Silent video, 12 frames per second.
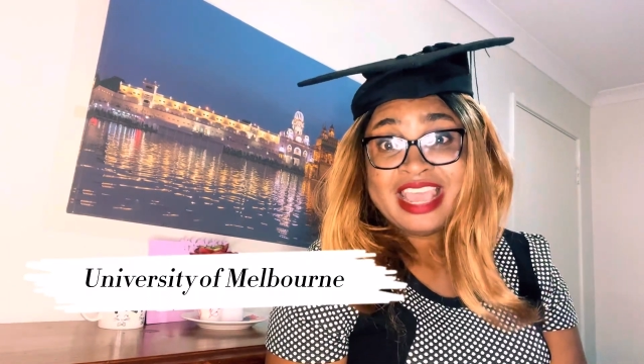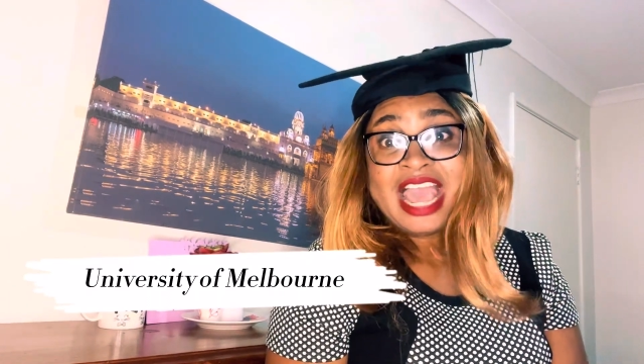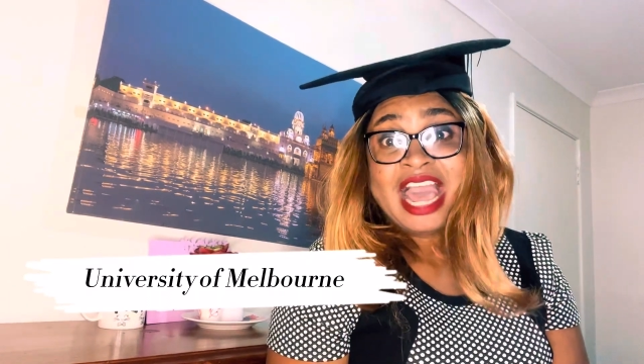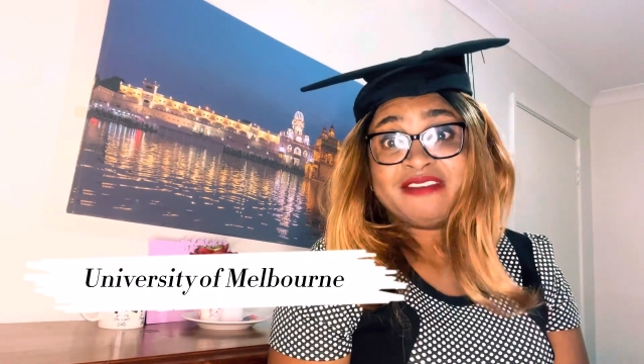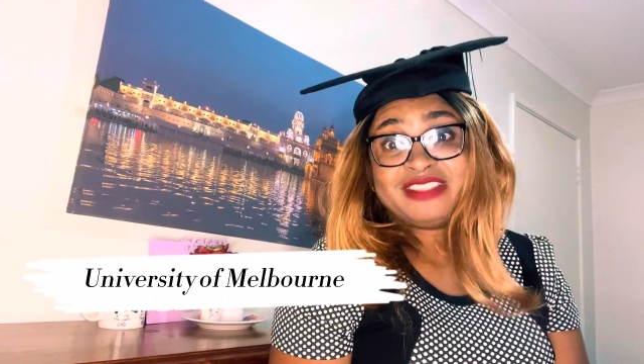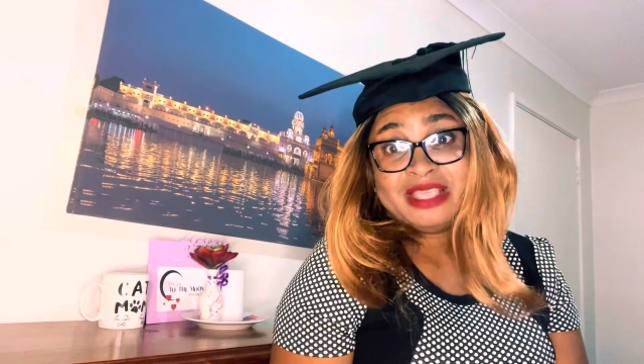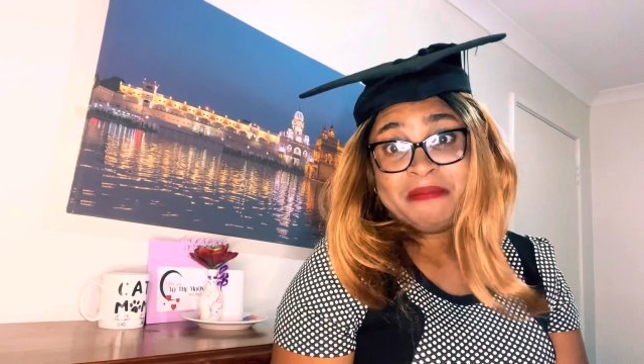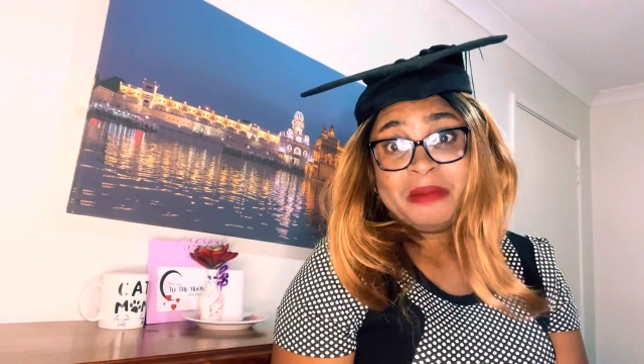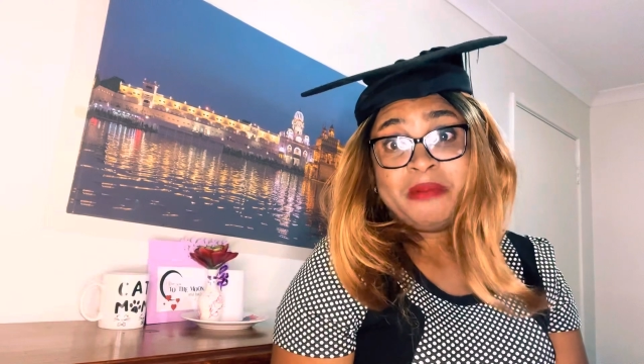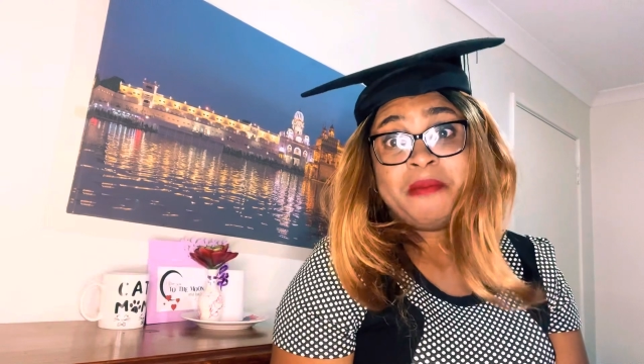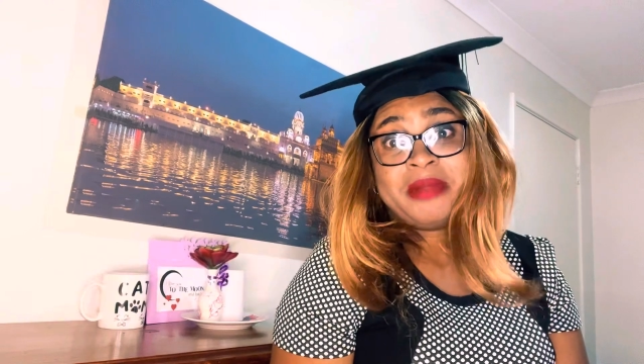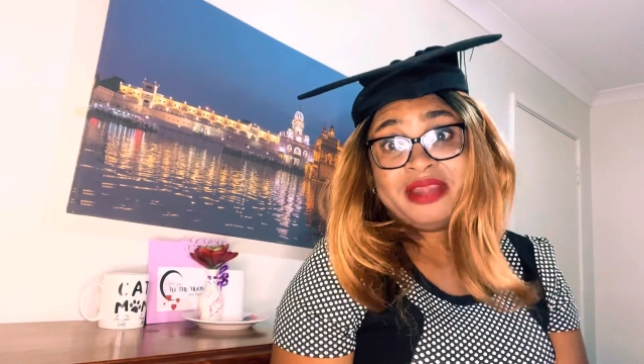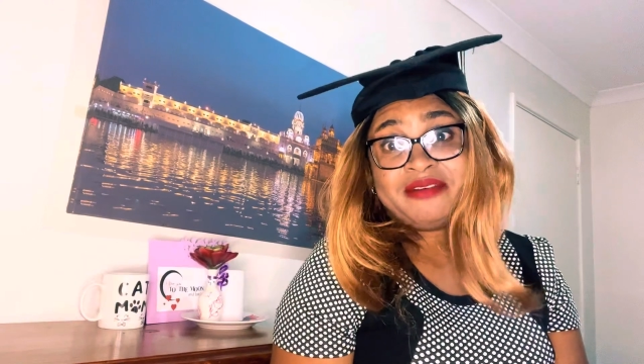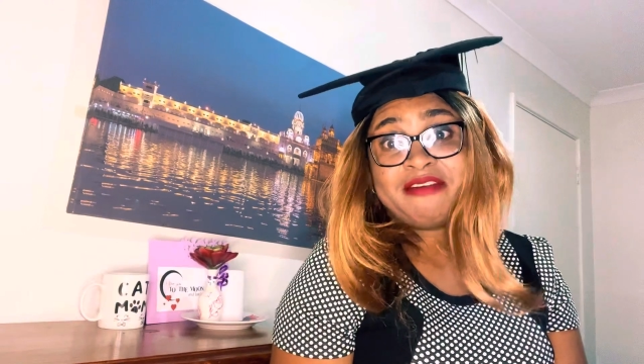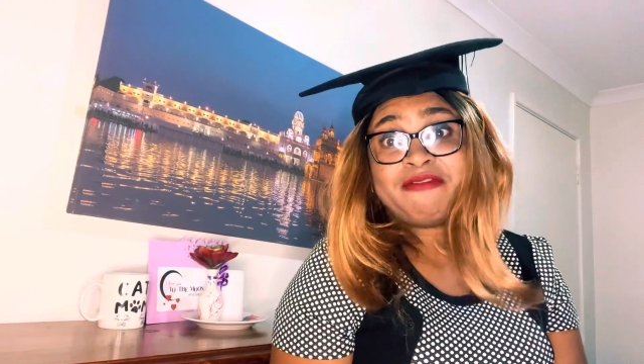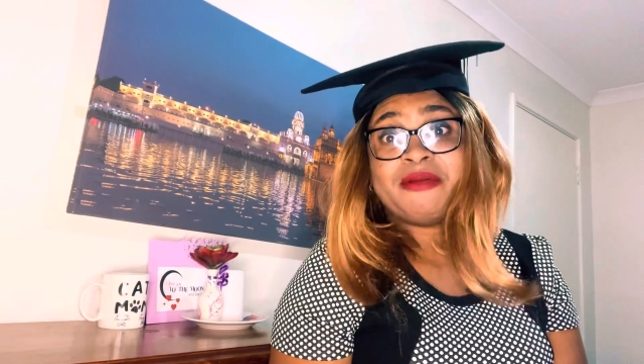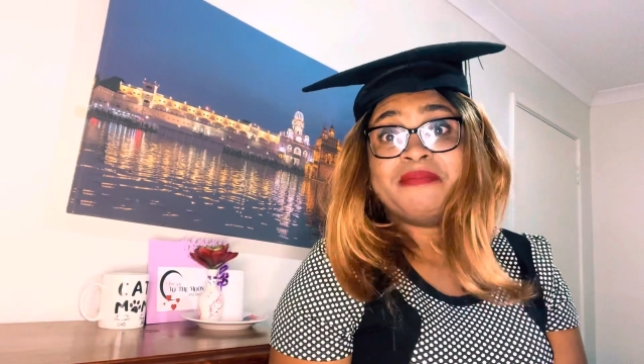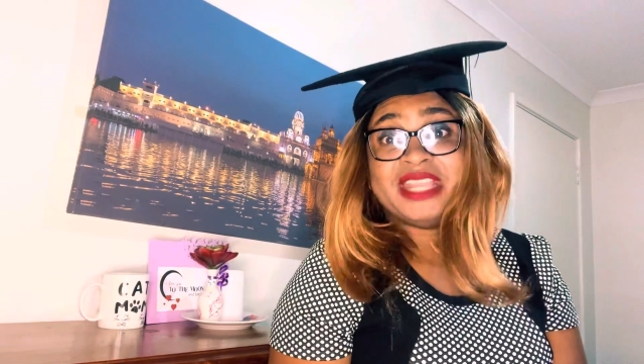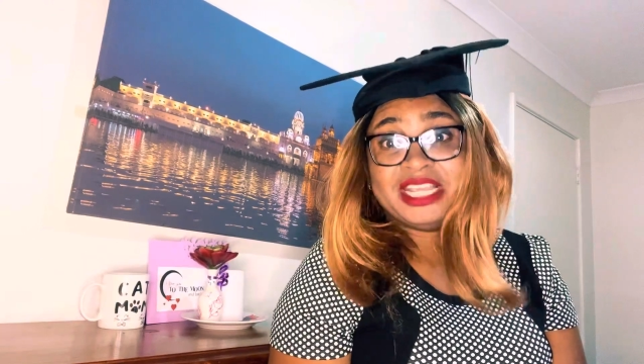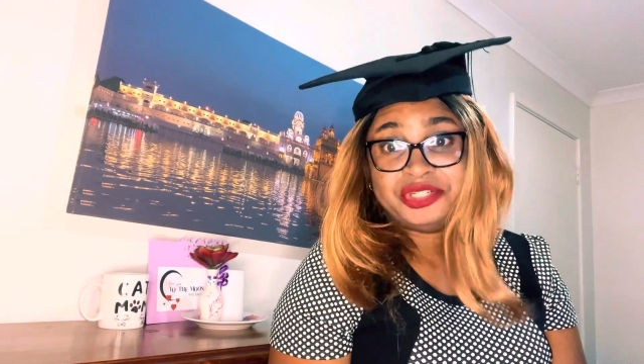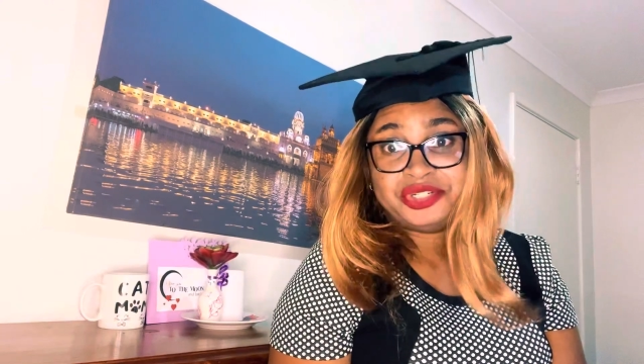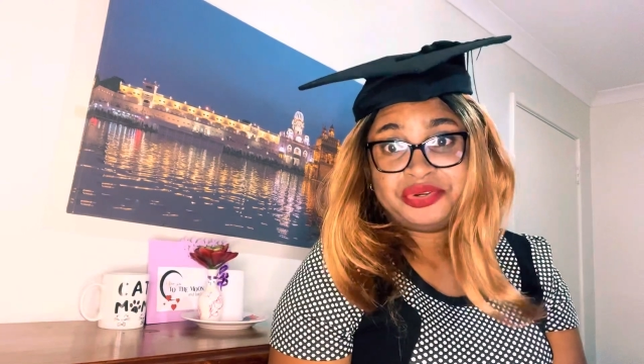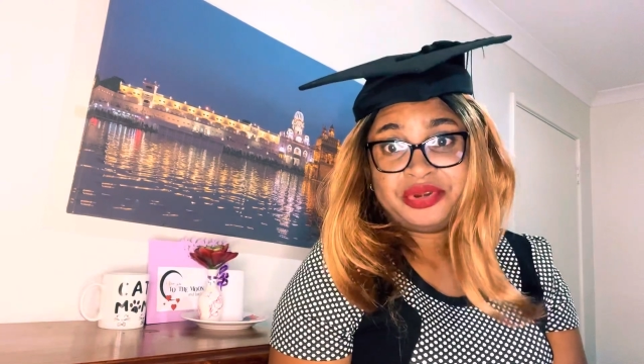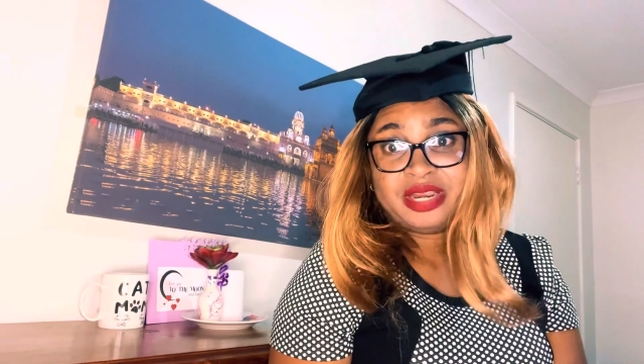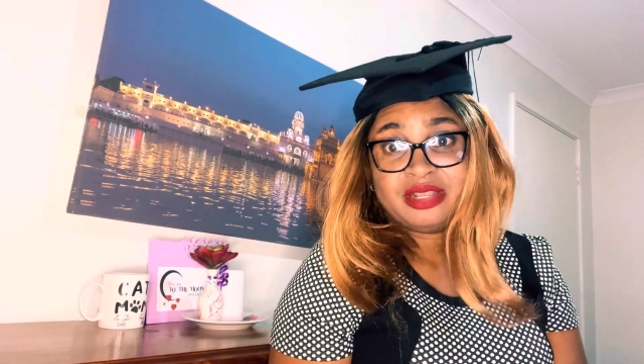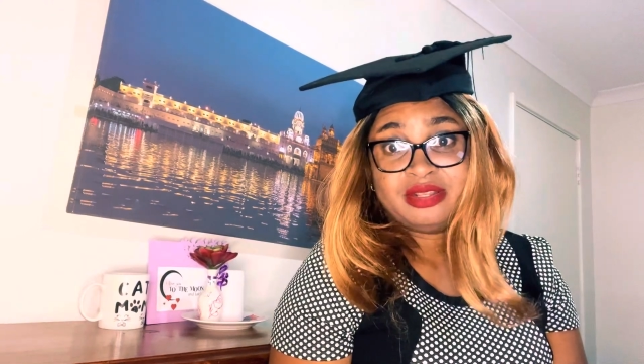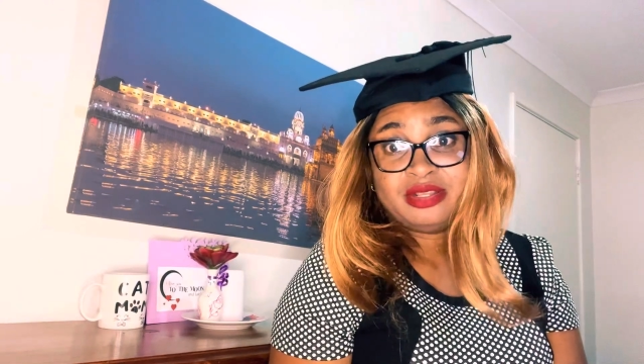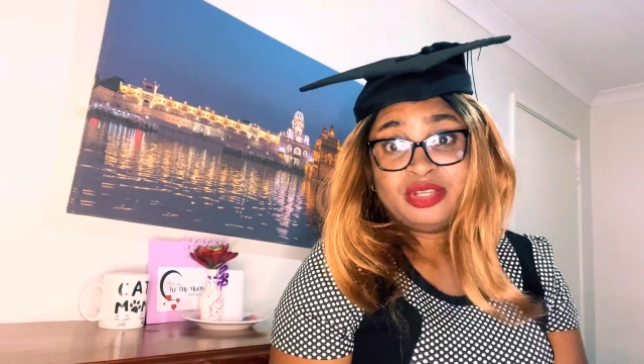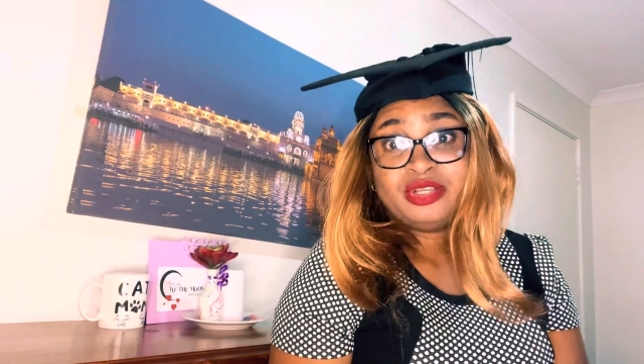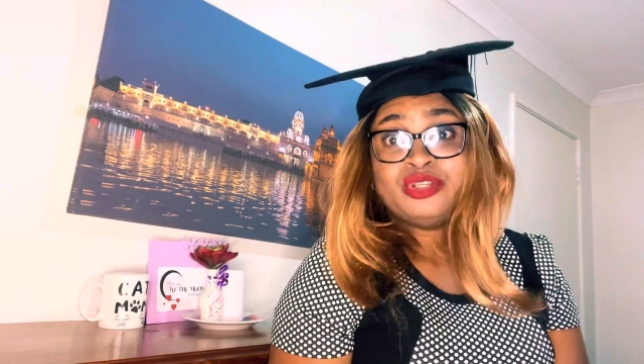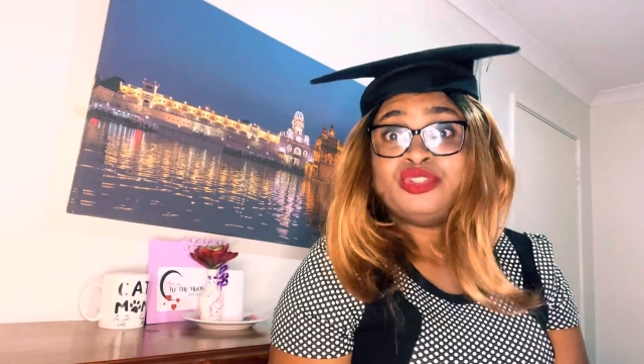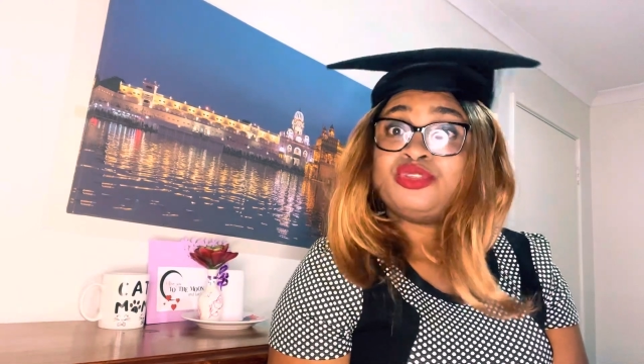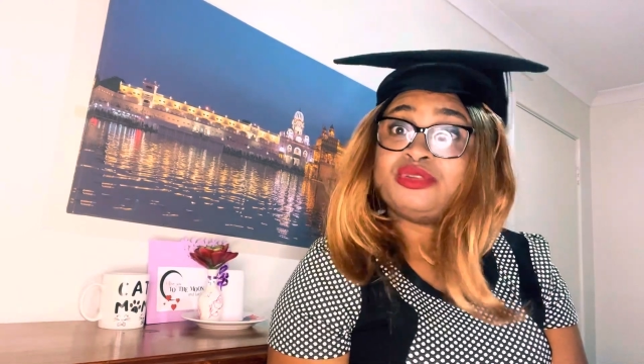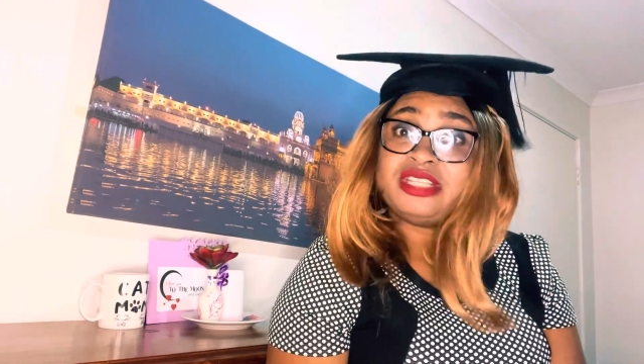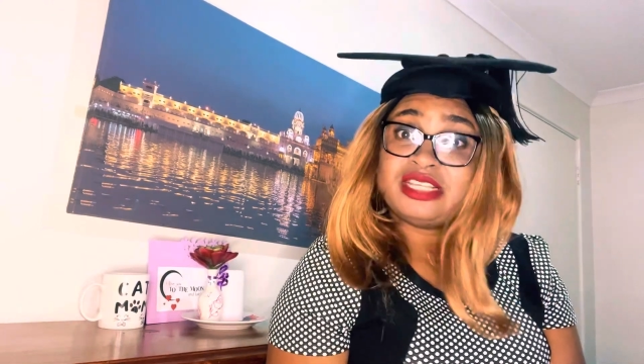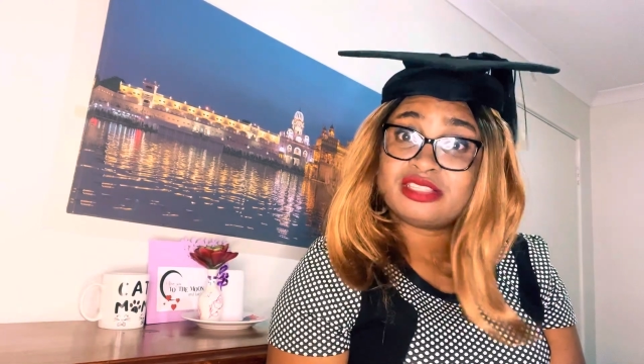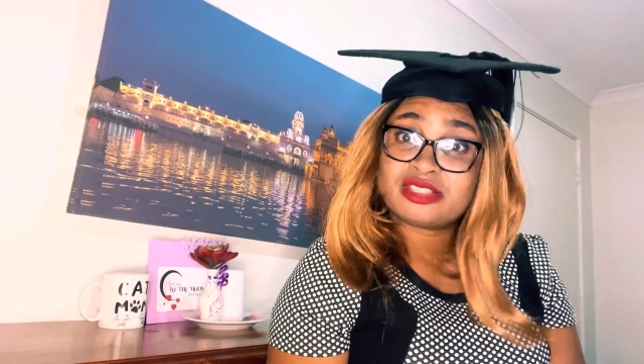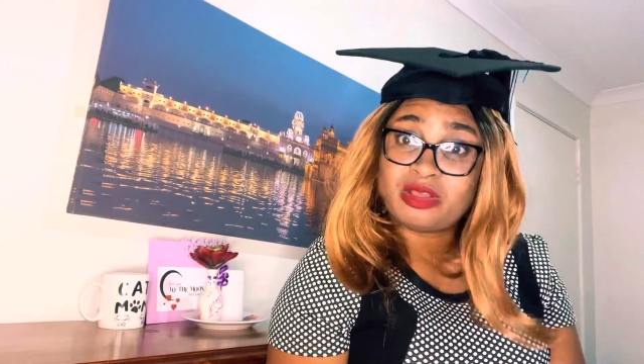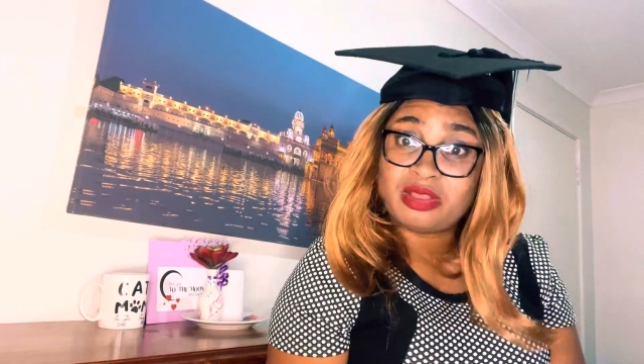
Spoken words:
I've seen people migrate from Nigeria to these